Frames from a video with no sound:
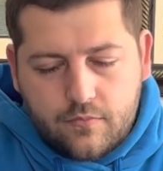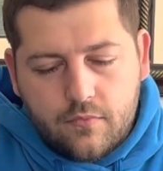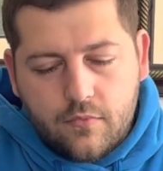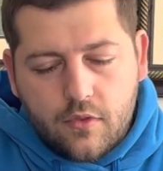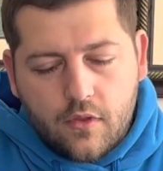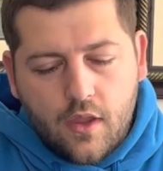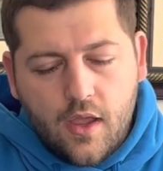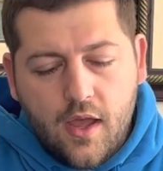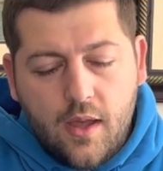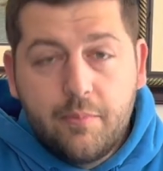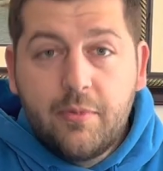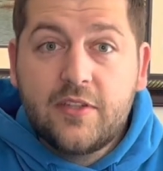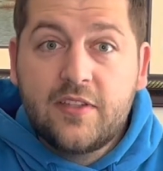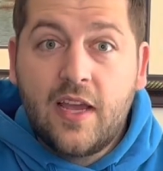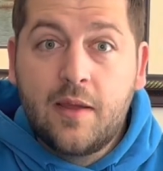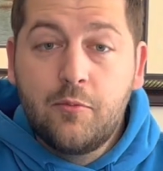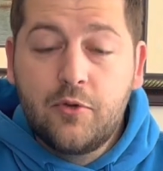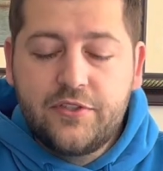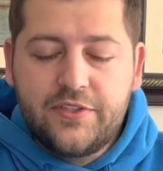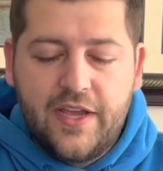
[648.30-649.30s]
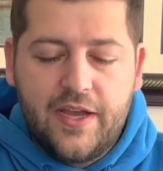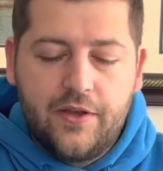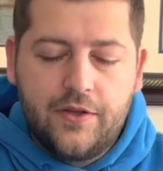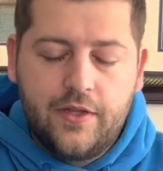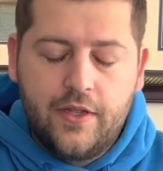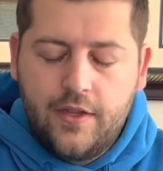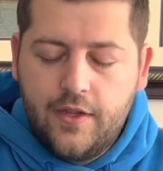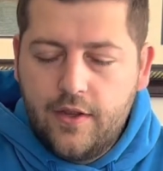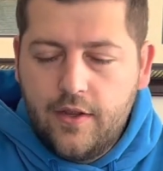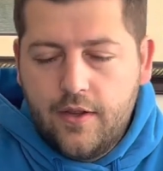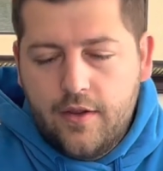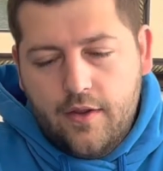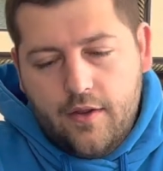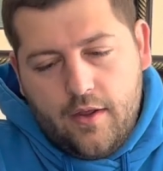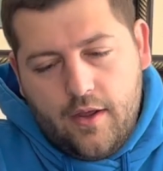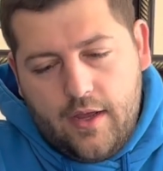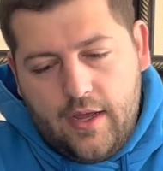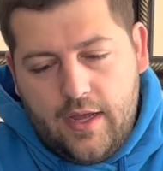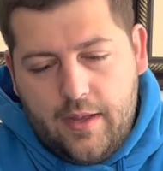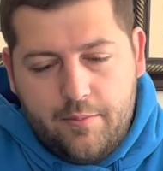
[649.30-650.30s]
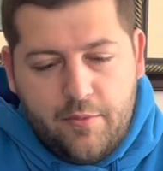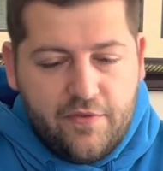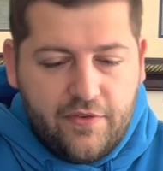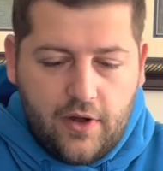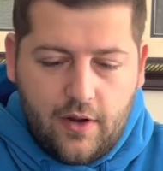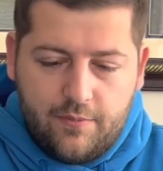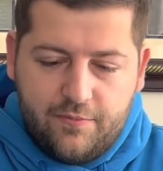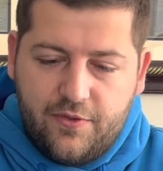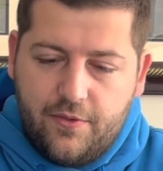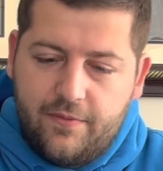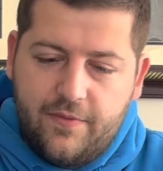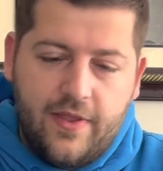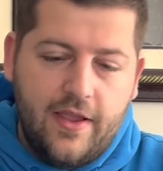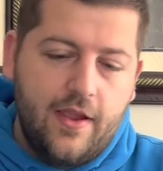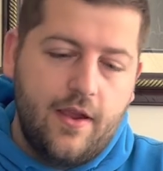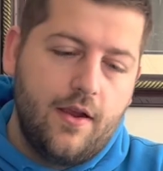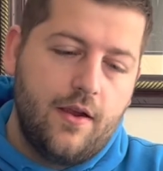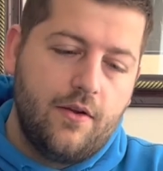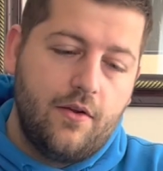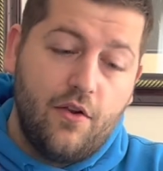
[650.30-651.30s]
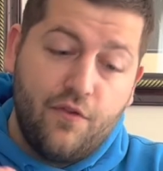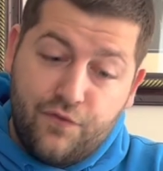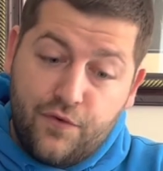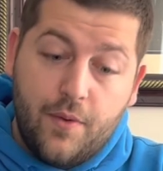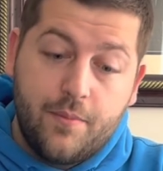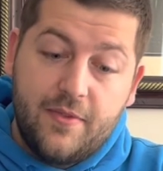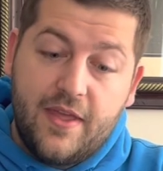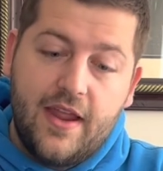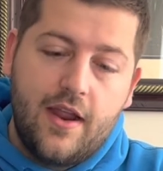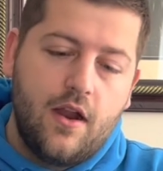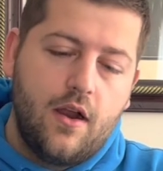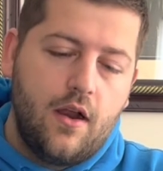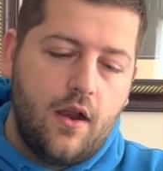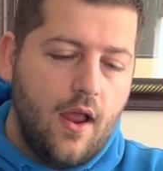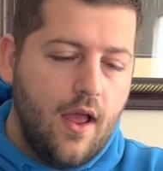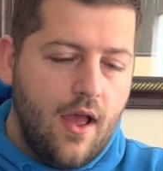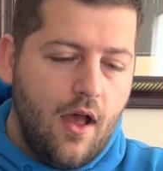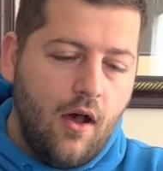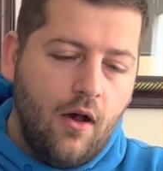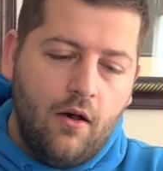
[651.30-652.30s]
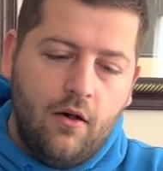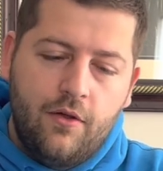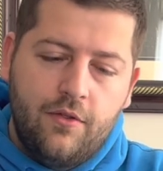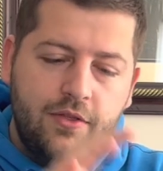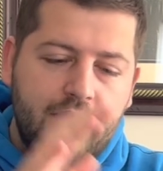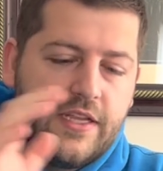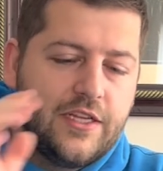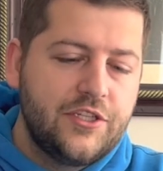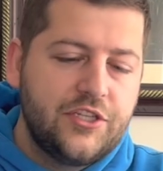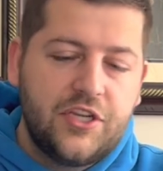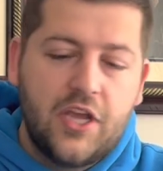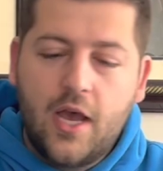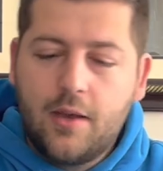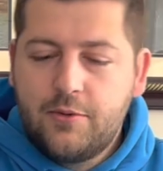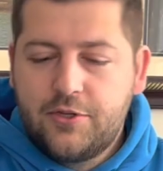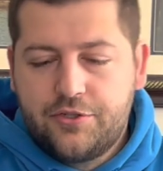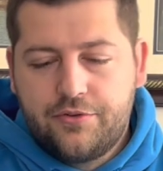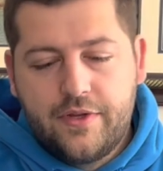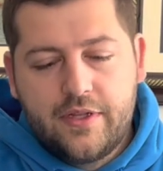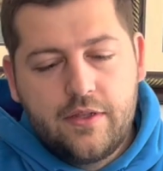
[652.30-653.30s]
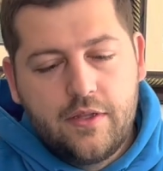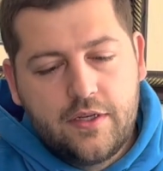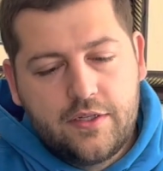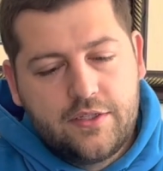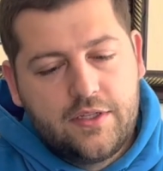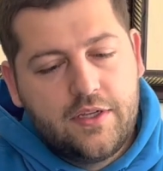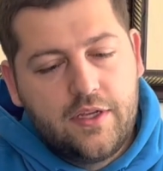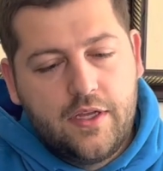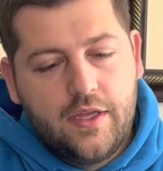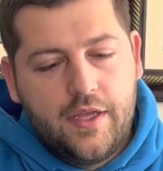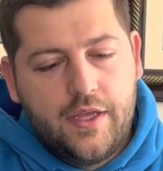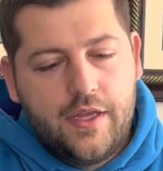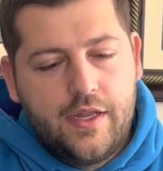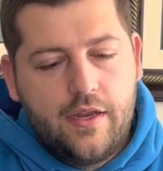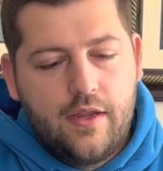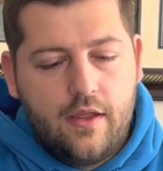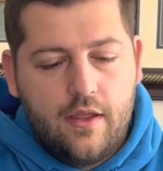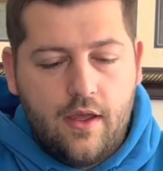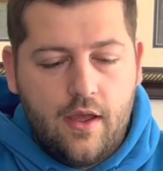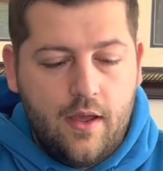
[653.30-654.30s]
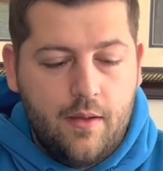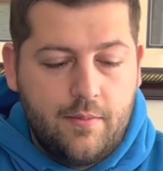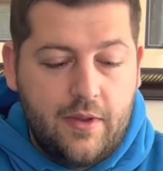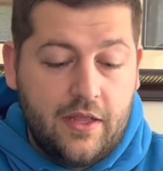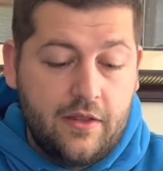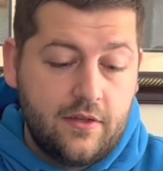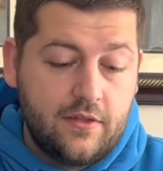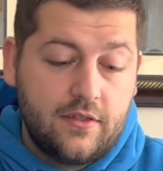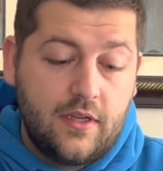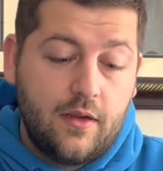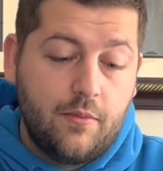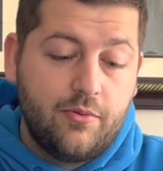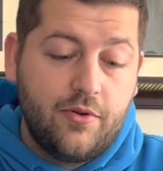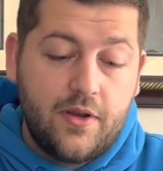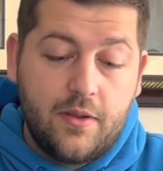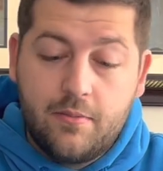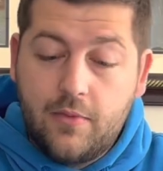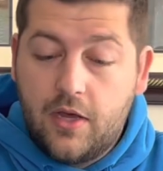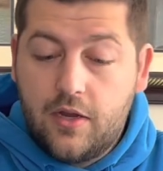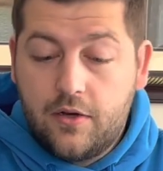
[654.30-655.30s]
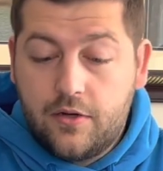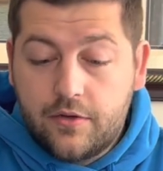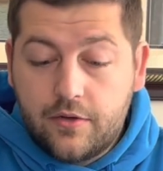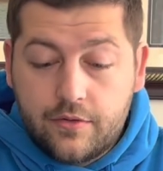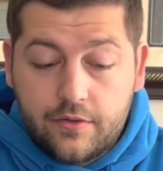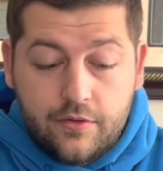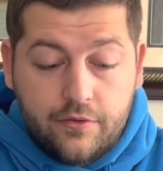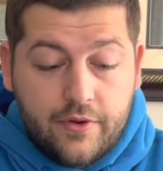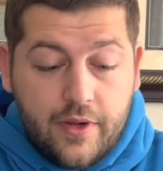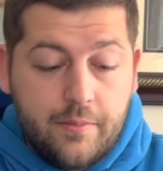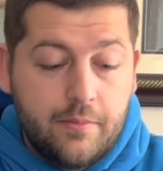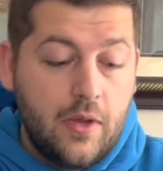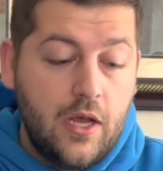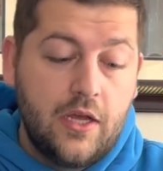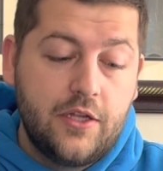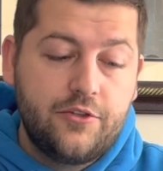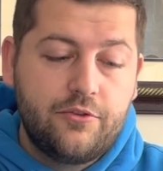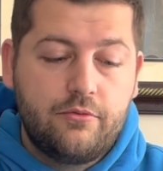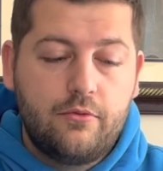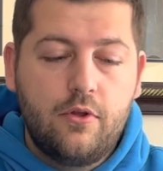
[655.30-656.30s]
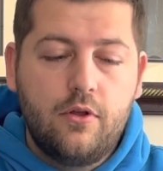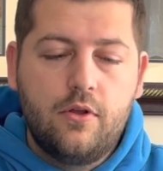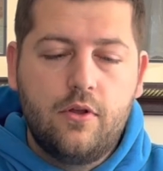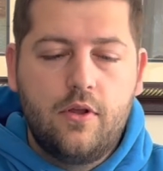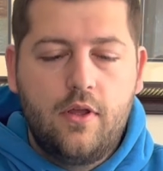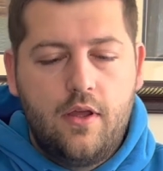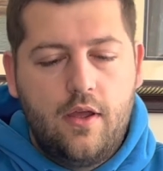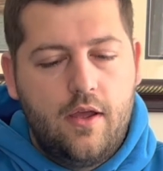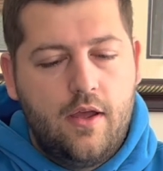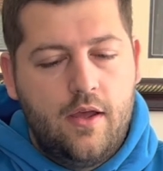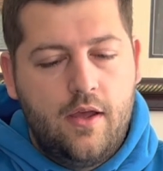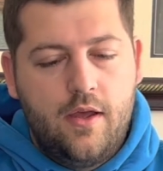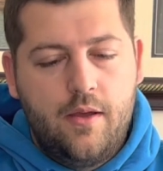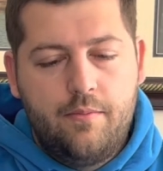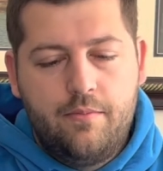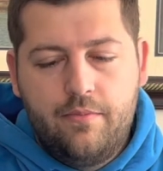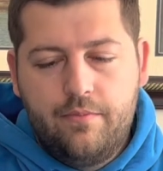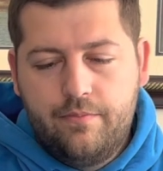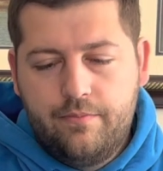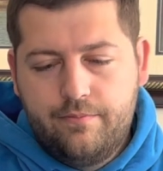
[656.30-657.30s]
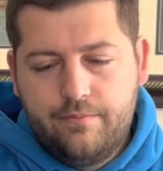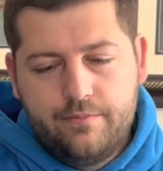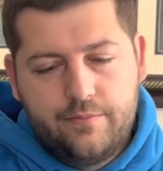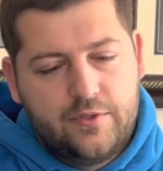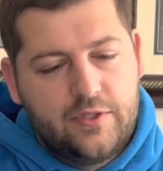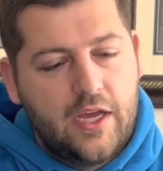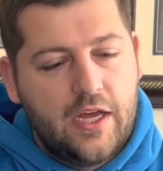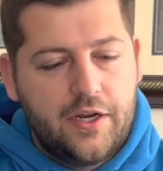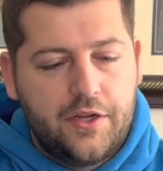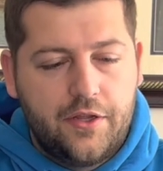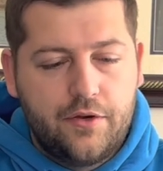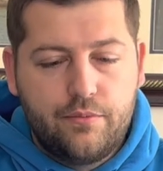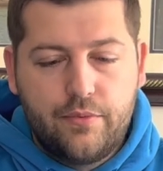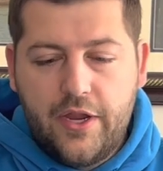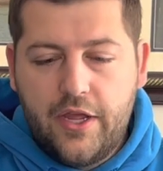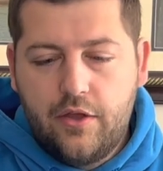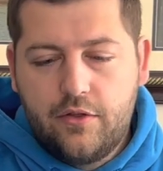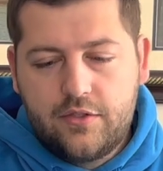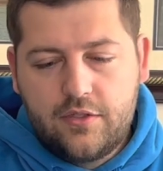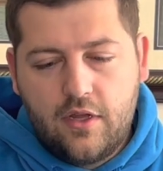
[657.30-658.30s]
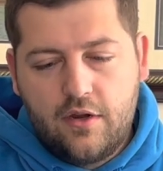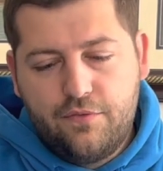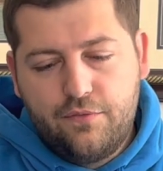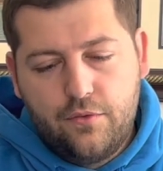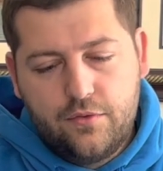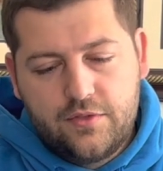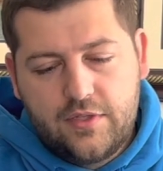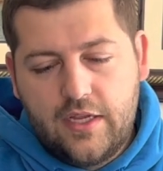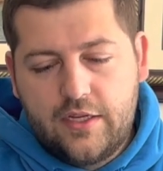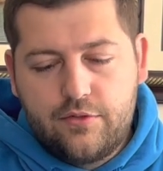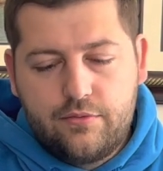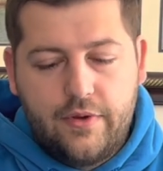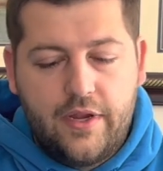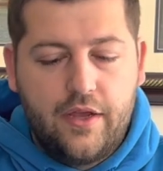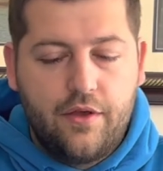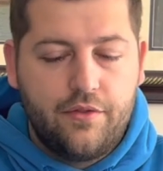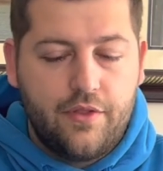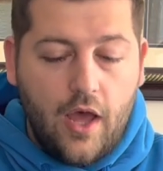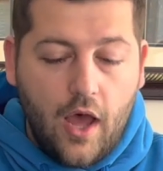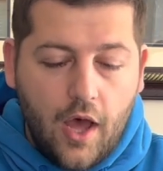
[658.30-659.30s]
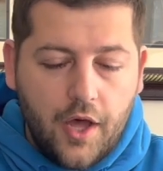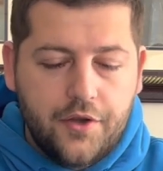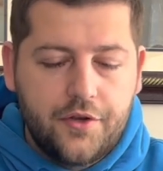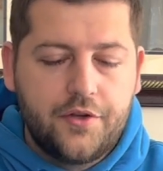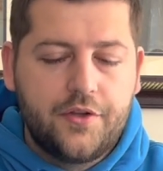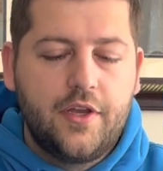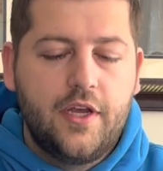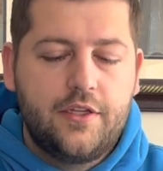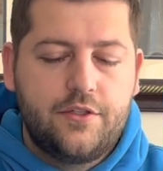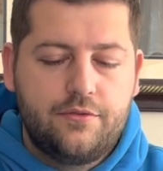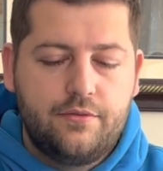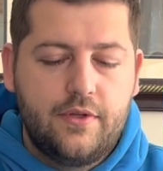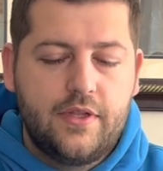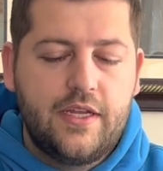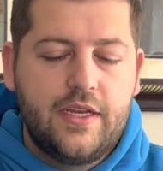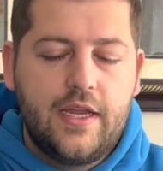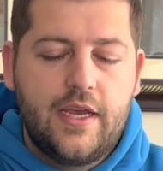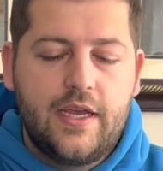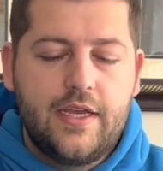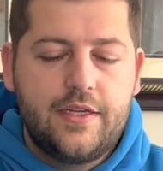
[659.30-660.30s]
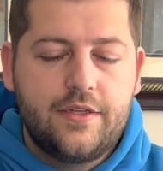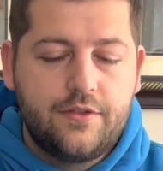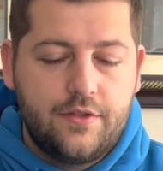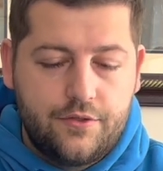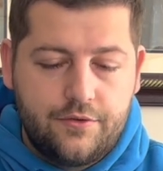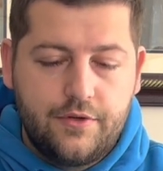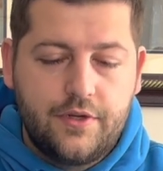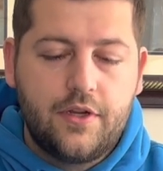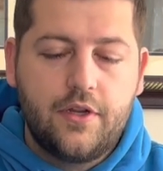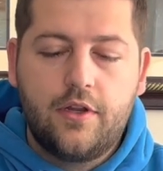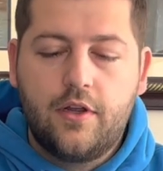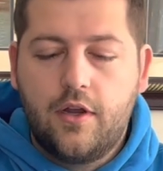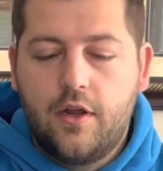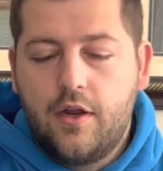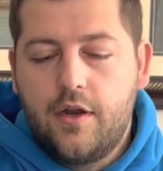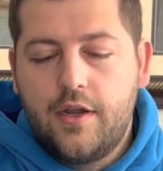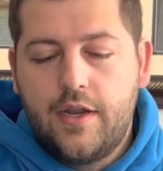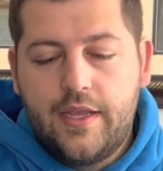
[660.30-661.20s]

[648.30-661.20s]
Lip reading: But time will tell. Moving on from there, all of the geometry looks good. It looks like a pretty modern grip module. It's got a good rail. It's got a full-size rail. The undercut's really nice. The trigger guard